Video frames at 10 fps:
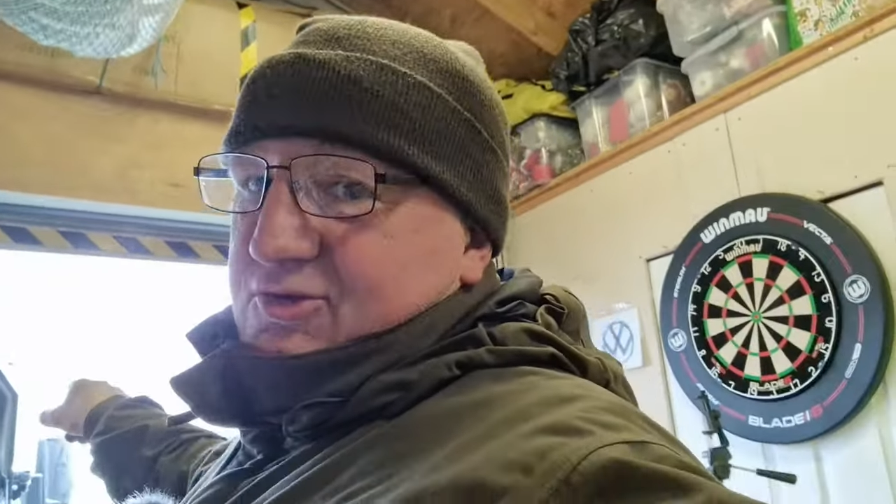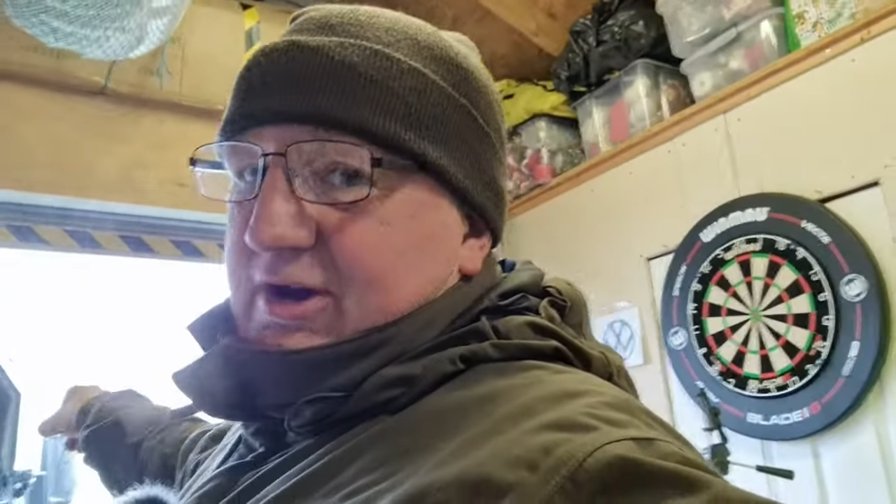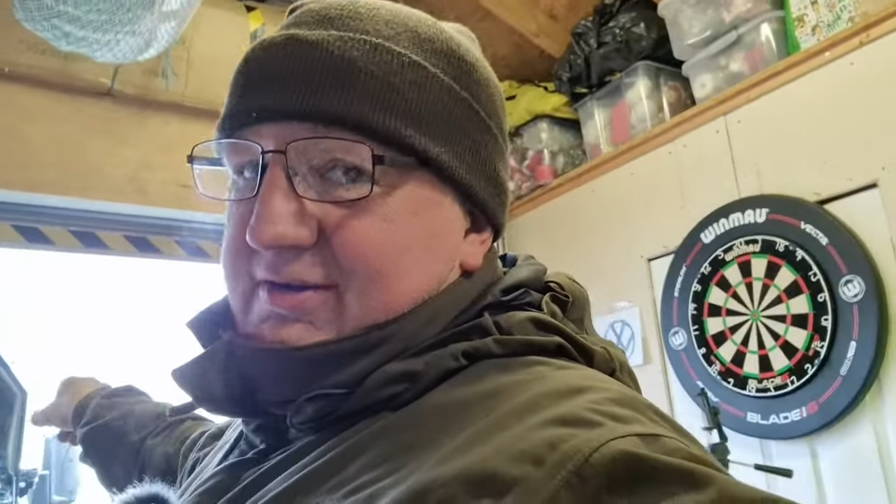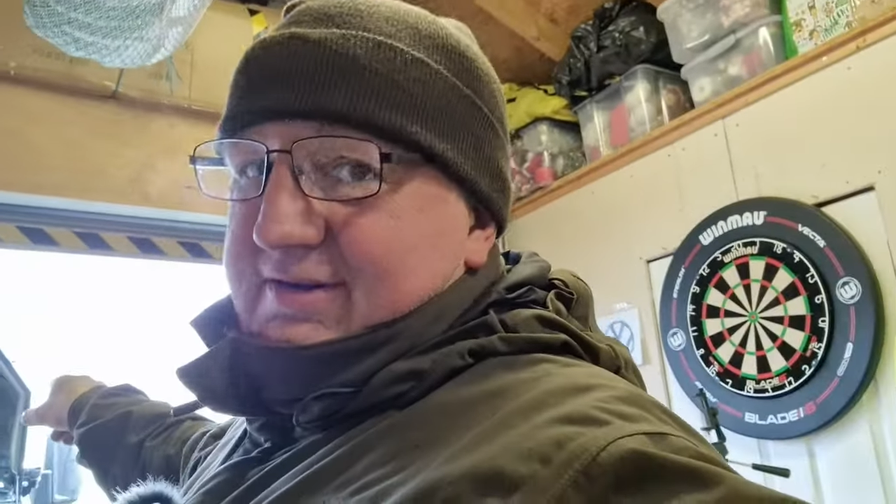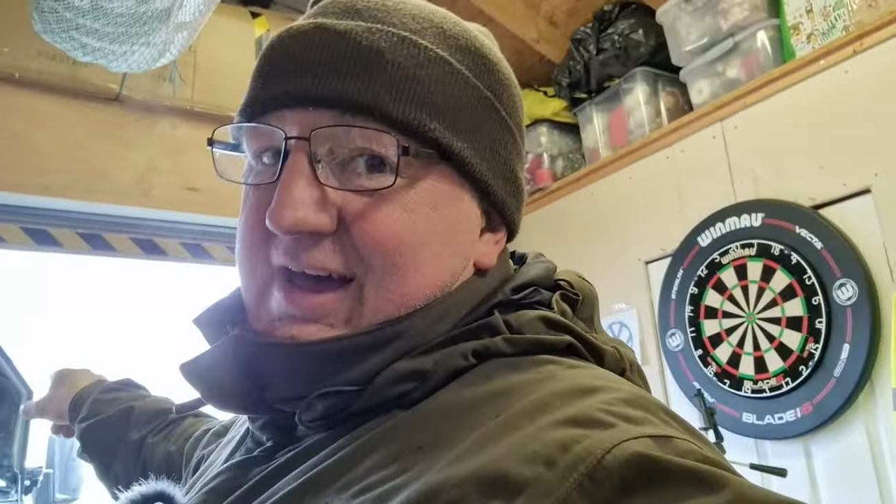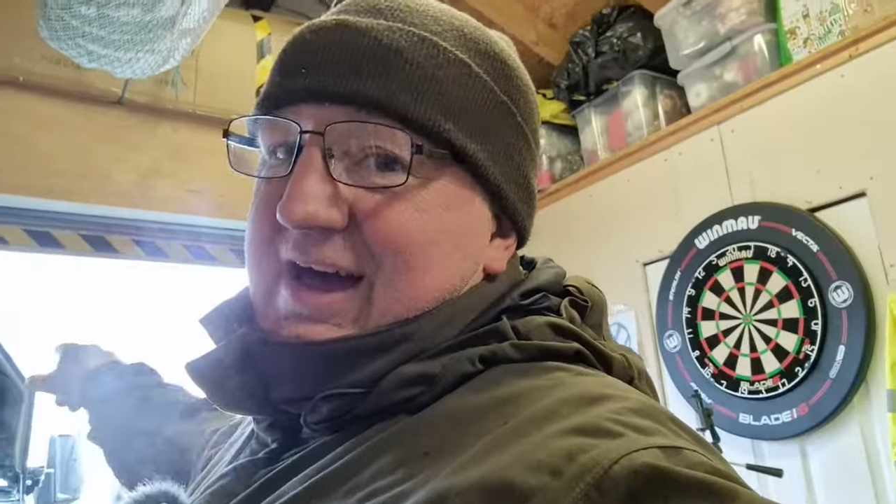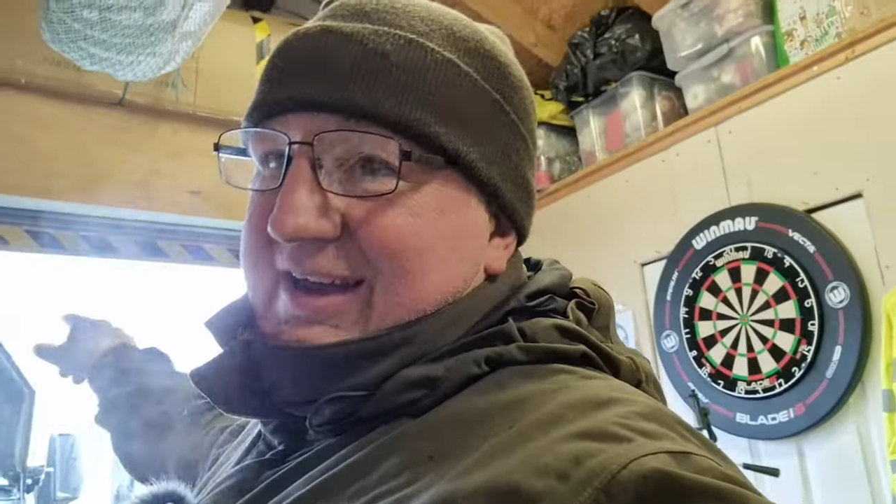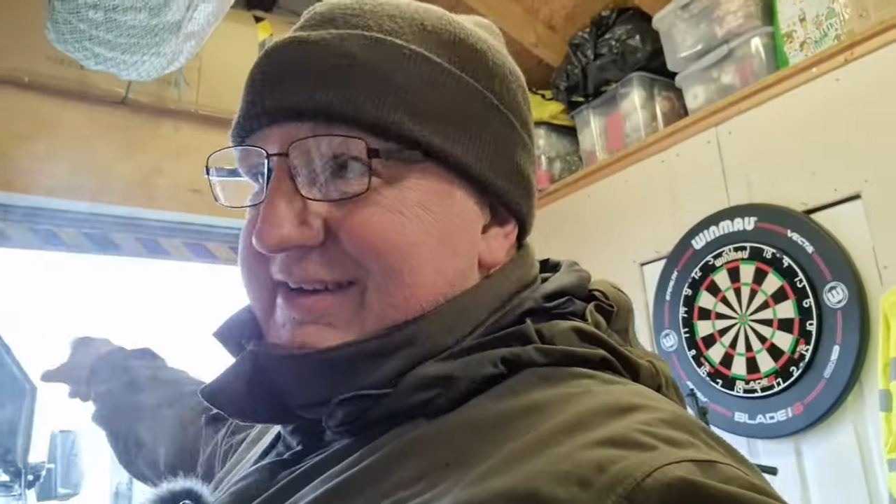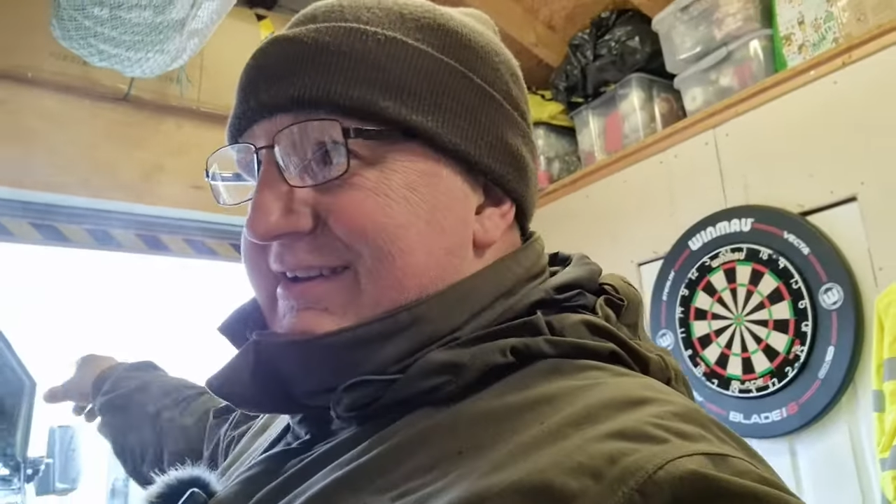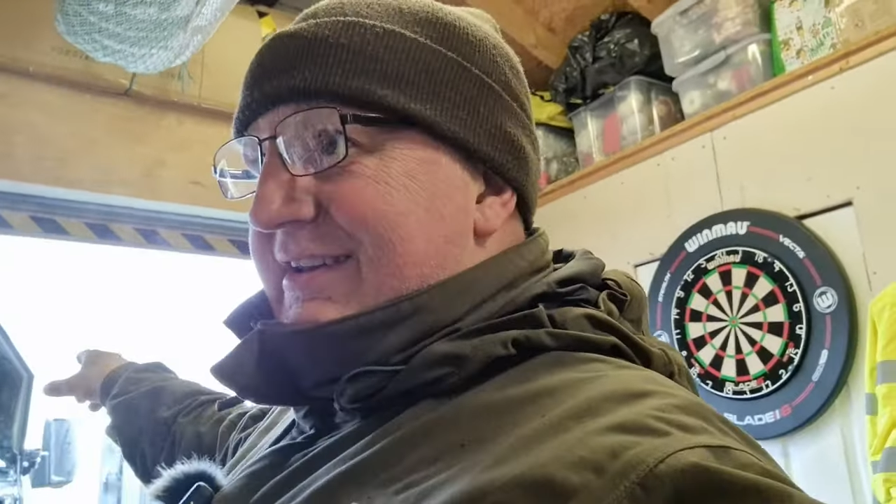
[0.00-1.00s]
trying to
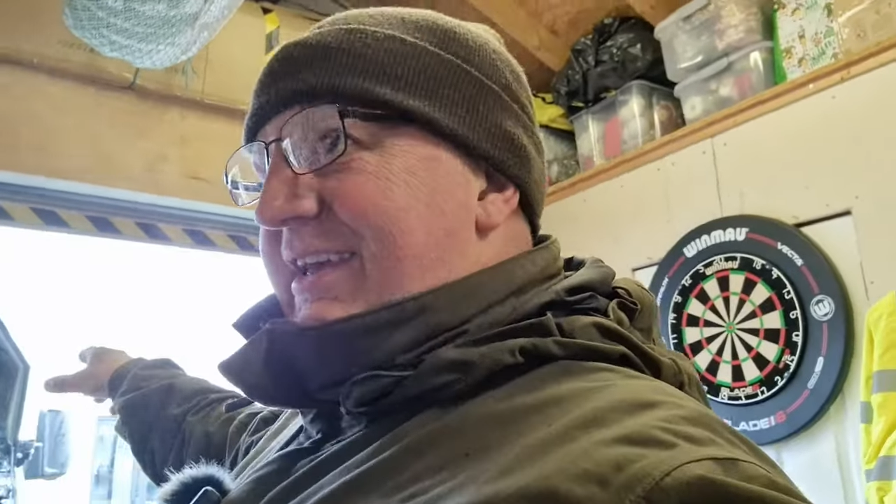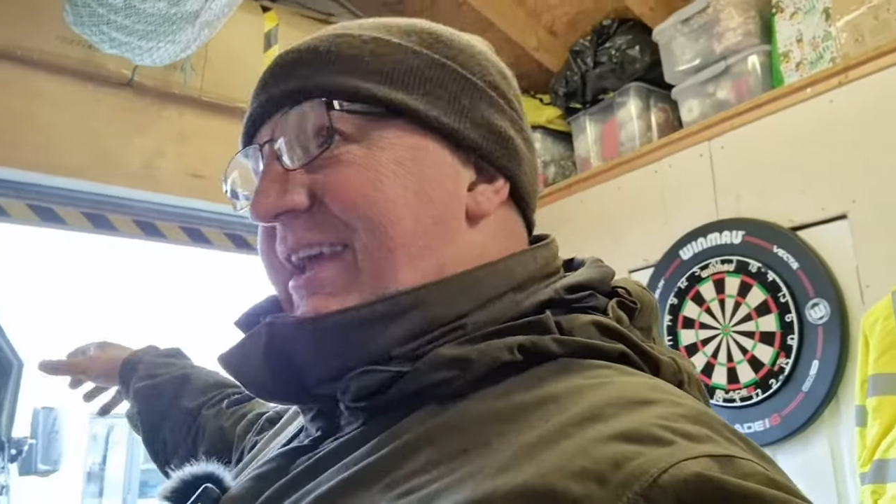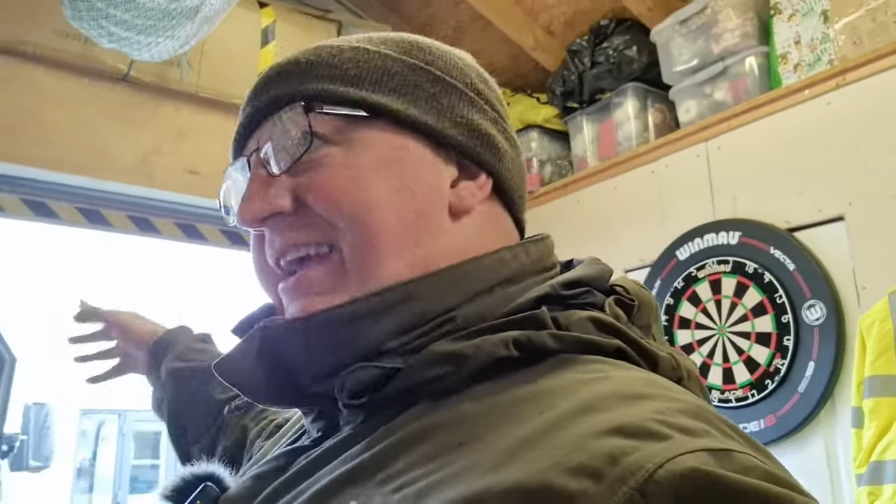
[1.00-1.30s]
handle it